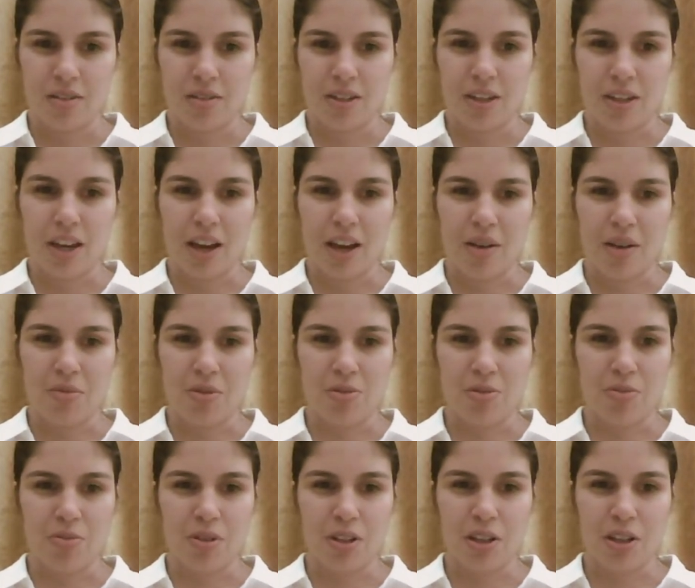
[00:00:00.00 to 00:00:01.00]
yeah, it
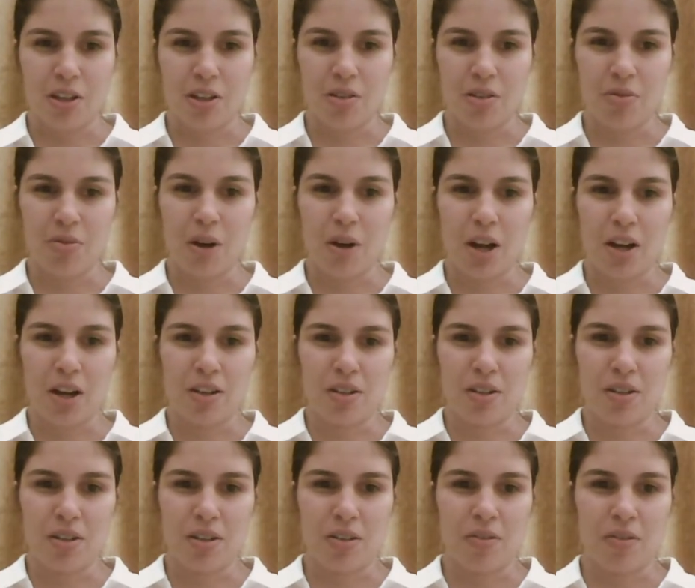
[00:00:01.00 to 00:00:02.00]
was really quite
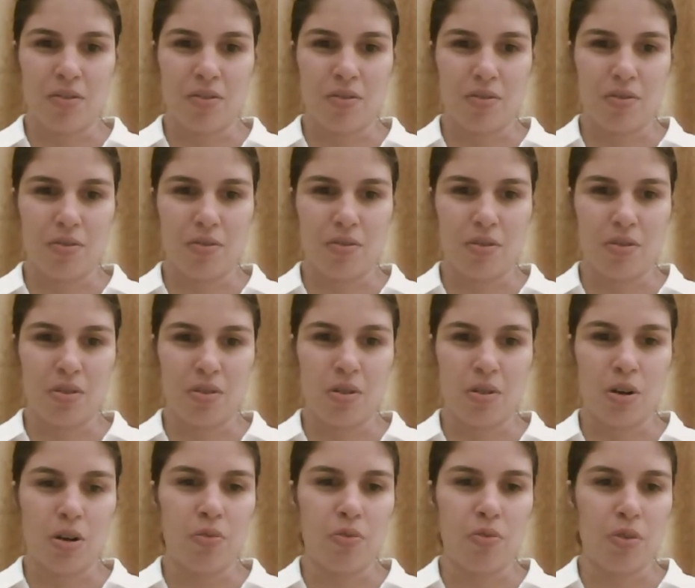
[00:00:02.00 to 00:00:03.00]
it
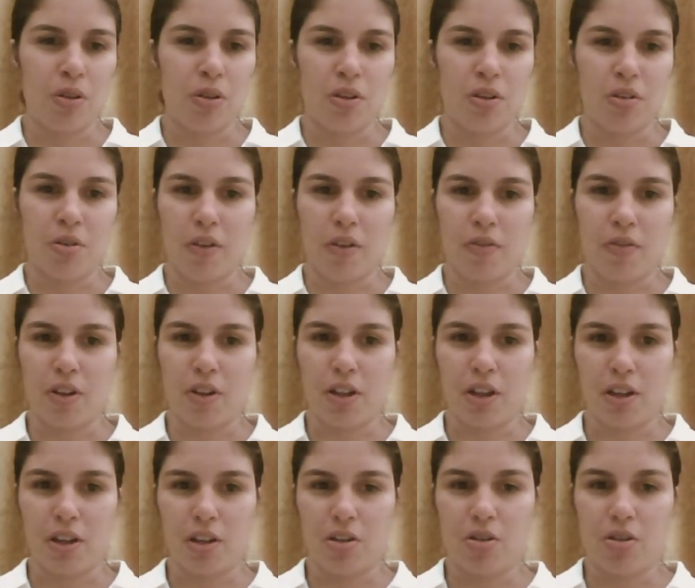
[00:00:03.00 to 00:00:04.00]
really quite felt
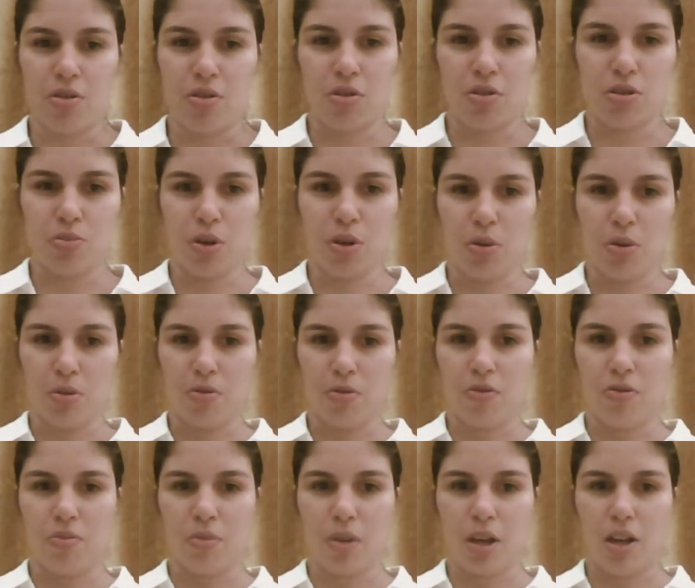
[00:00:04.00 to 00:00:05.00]
like a huge moment
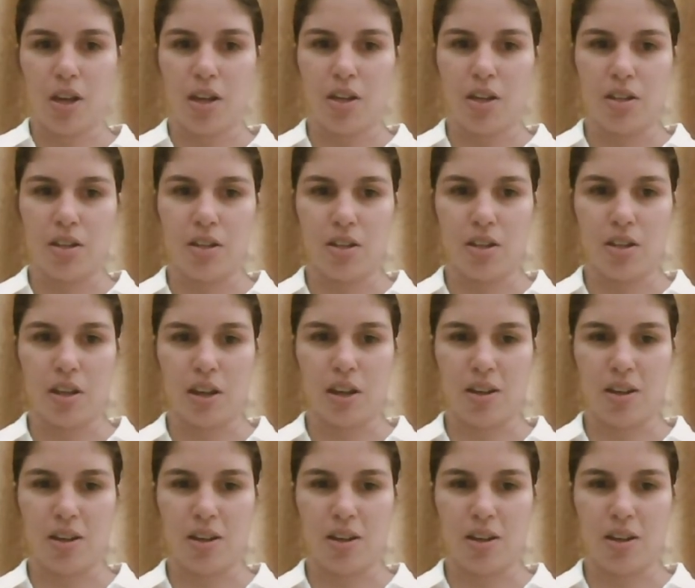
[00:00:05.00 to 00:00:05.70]
for me, and